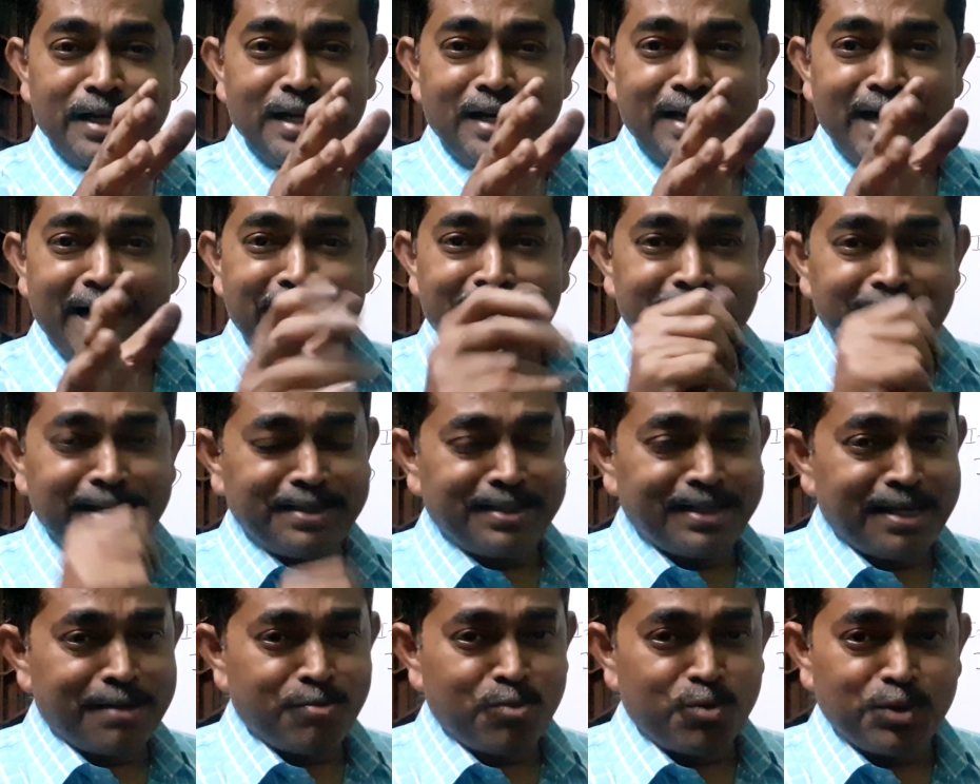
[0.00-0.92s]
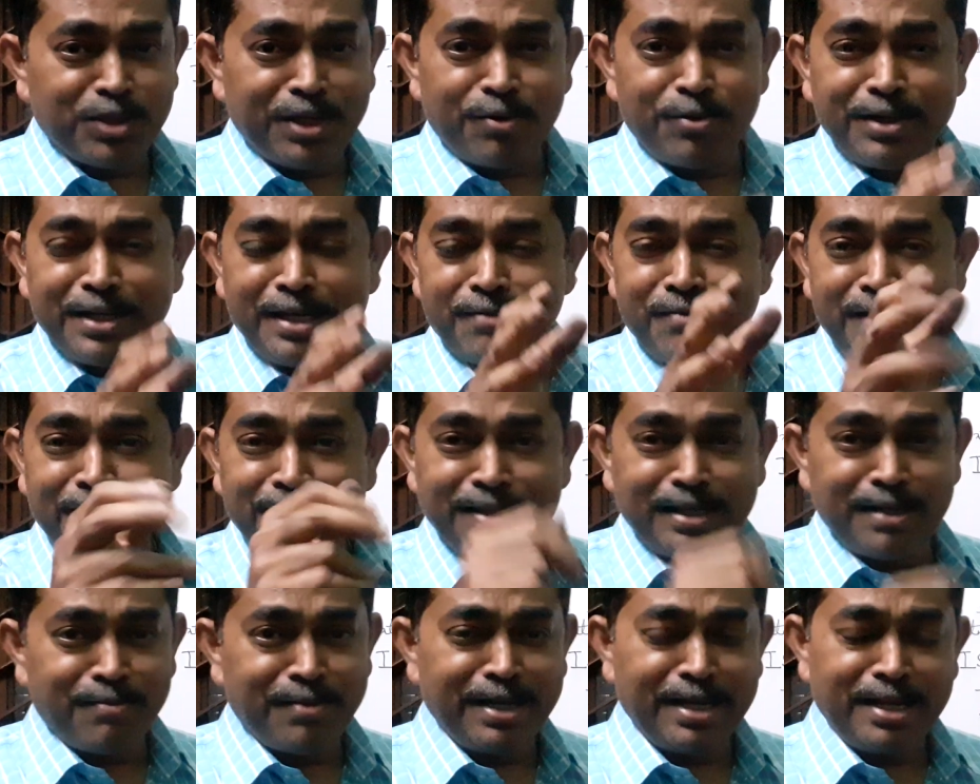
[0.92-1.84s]
guiding them, without giving
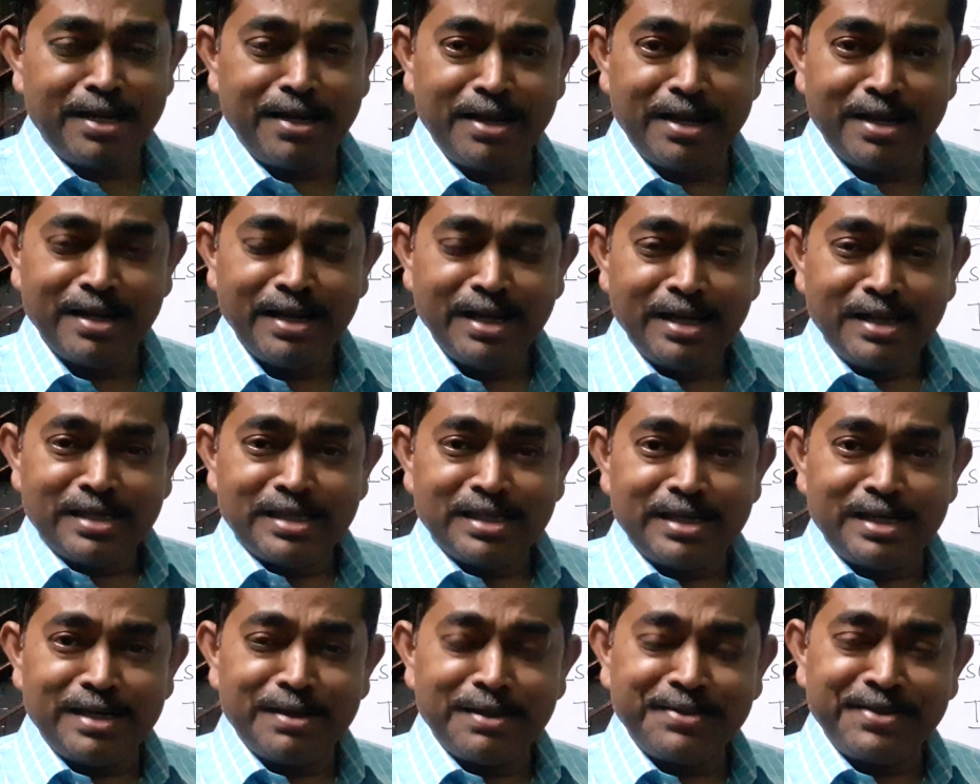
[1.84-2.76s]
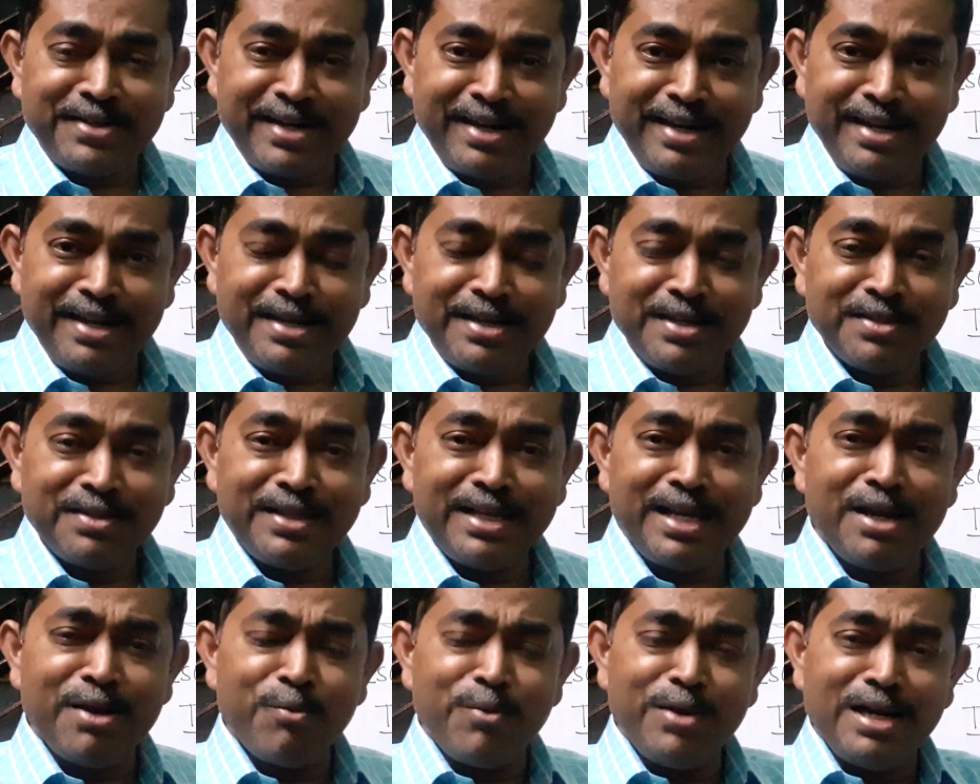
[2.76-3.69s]
them a training.
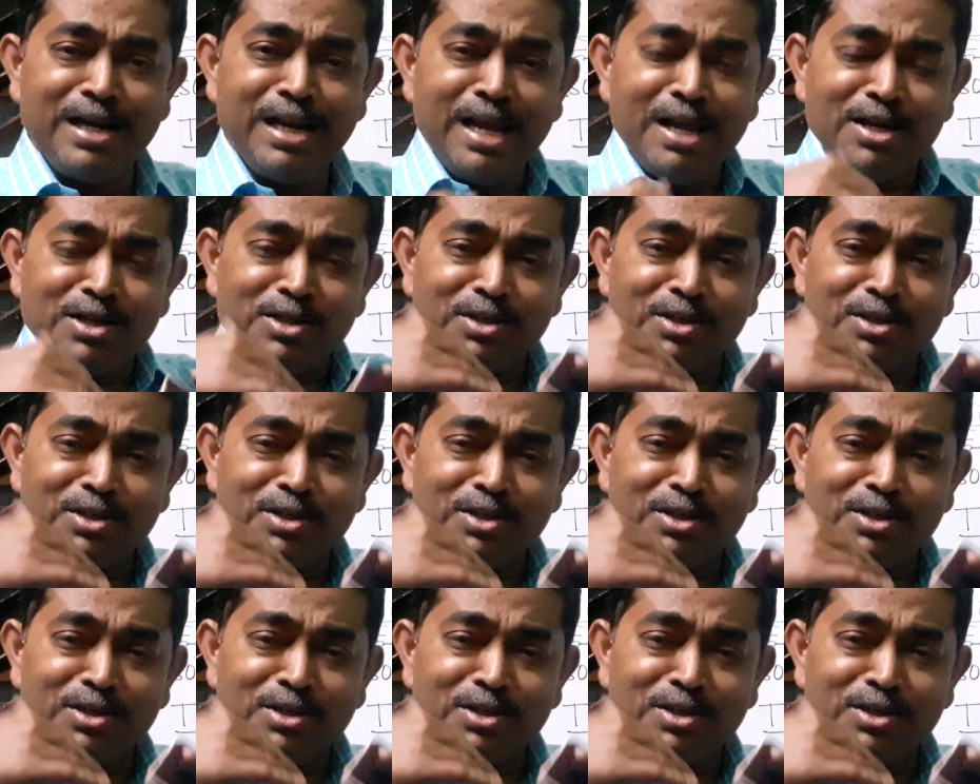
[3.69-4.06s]
They will